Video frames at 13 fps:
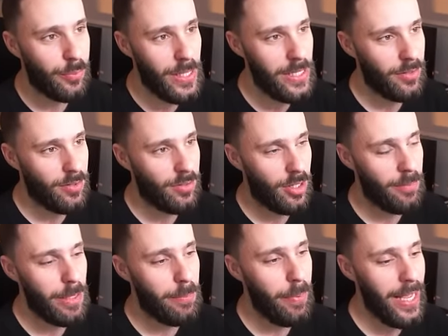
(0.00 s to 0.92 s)
The weakness is going
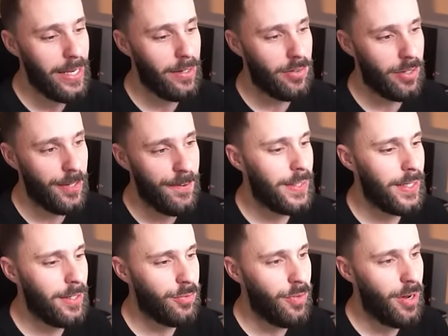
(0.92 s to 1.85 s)
to be a pain, isn't it?
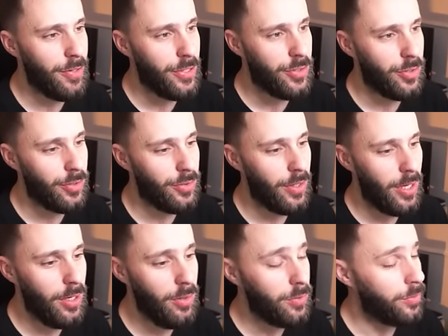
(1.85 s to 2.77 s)
Yeah, that's very true.
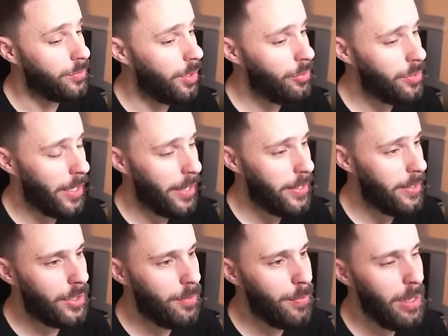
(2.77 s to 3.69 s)
Oh, okay.
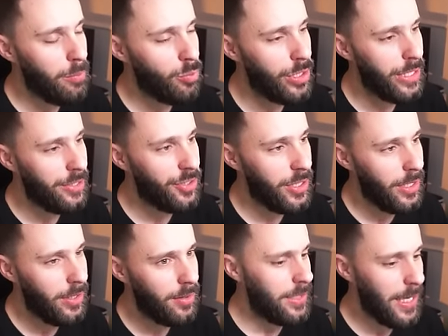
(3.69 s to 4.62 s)
They're going to bring up
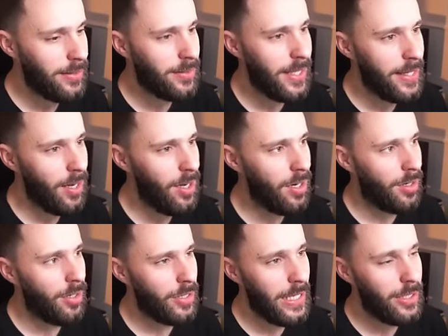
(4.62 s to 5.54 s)
Greninja? Yes, they
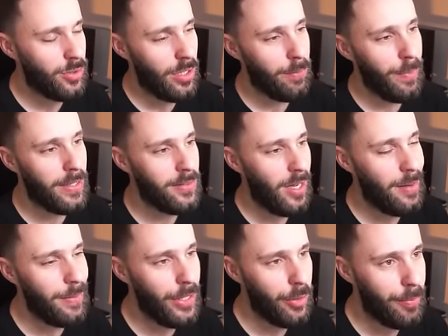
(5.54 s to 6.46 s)
are. Okay, they're trying to buy
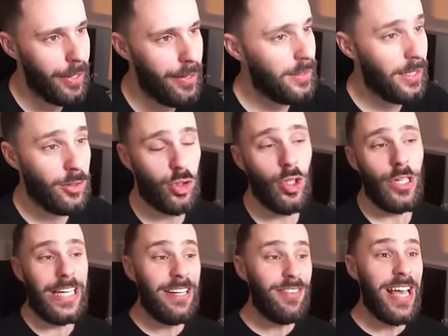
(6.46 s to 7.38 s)
time a little bit. That's true.
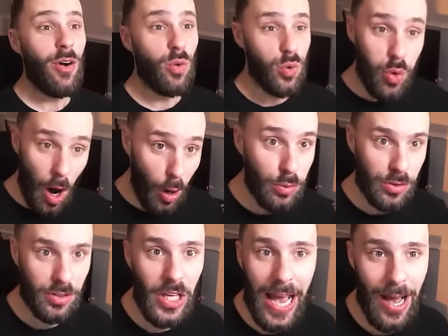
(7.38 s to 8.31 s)
They didn't even get
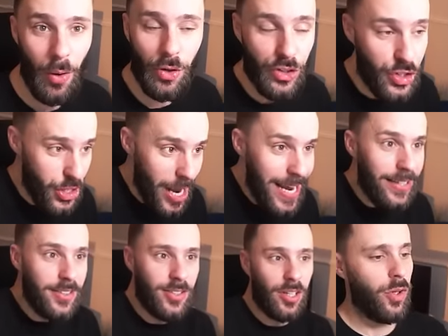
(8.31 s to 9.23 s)
Ralts down.
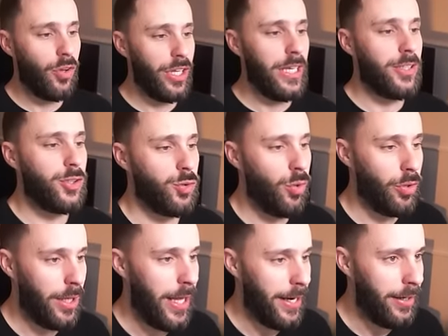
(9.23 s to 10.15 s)
Jeez. Donnie is
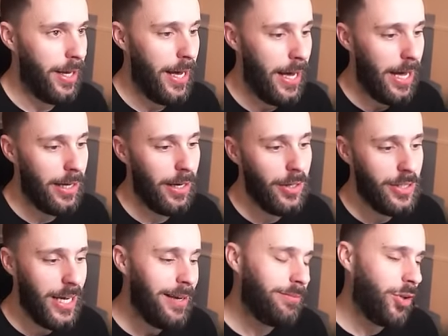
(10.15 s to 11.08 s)
struggling. Uh,
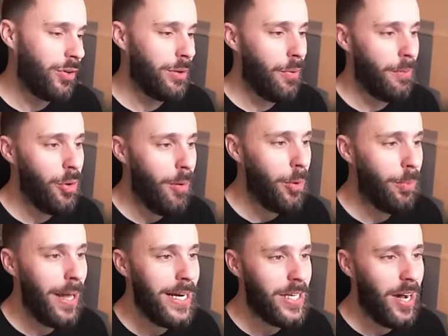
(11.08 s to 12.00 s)
okay okay, not really what we we
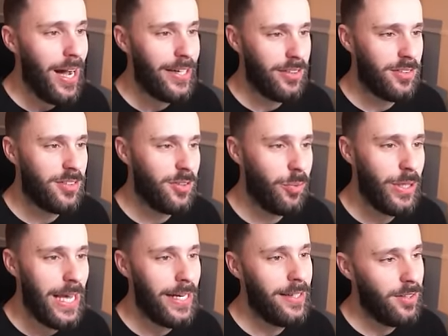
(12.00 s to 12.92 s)
are play the guidance to see what
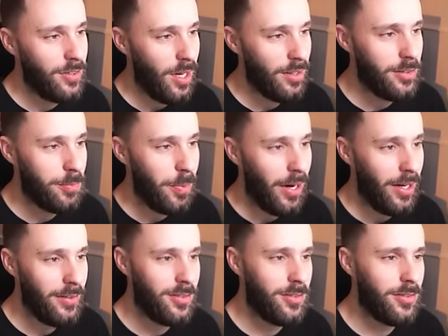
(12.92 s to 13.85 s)
we get. There's a dance
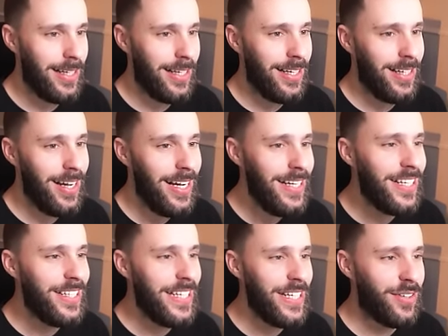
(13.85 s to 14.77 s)
pass. And I kind
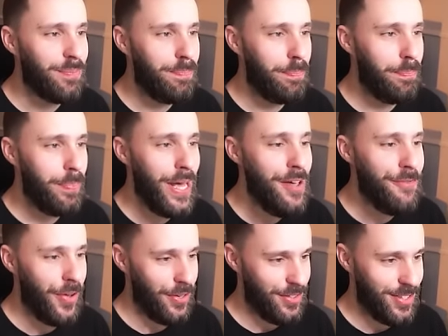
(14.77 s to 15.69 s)
of need a
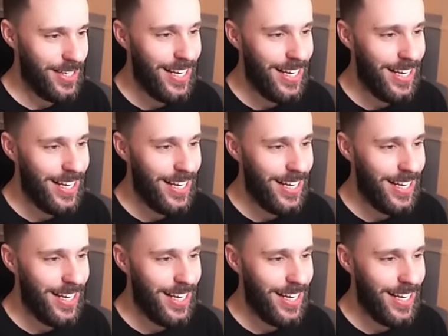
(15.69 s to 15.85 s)
pivot.